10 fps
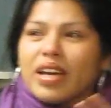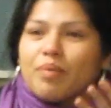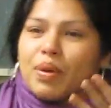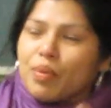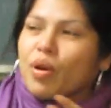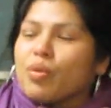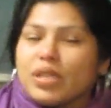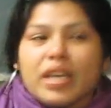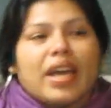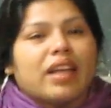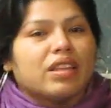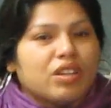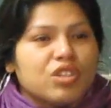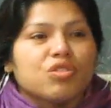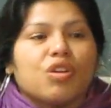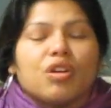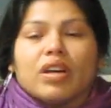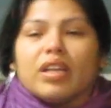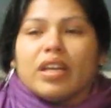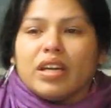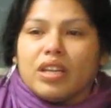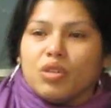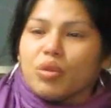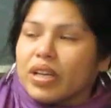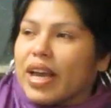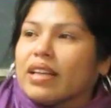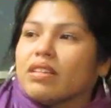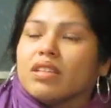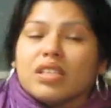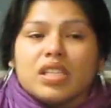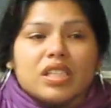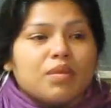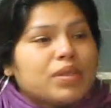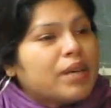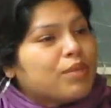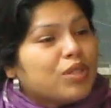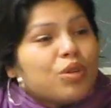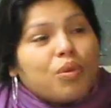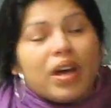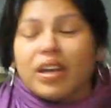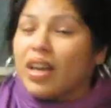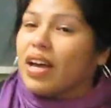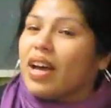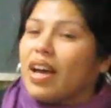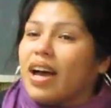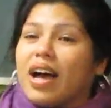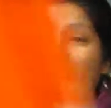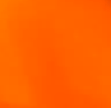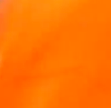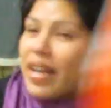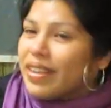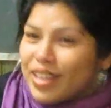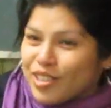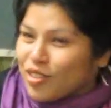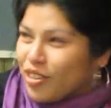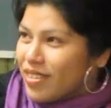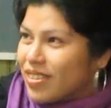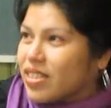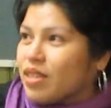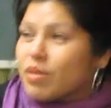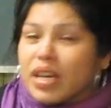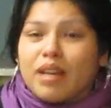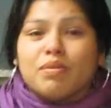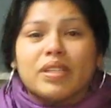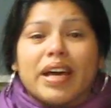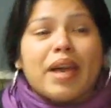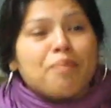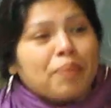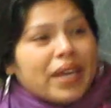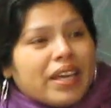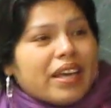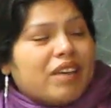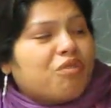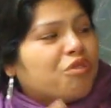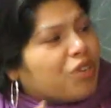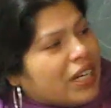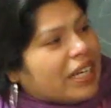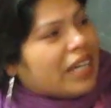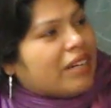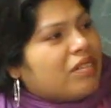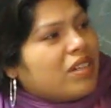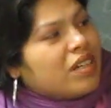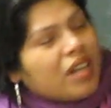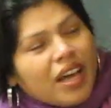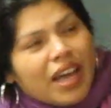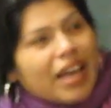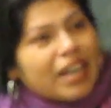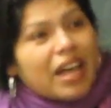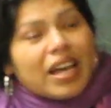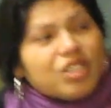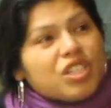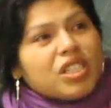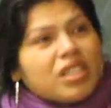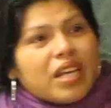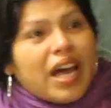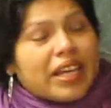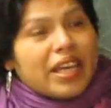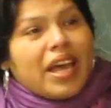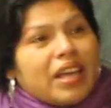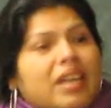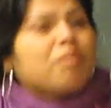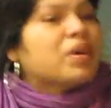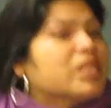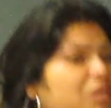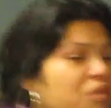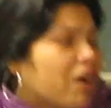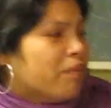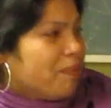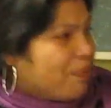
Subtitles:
people always say, Kathie, you're strong and you can handle this. And sometimes, you know what? I'm not that strong. Sometimes I am pink and frilly and I can't get myself up.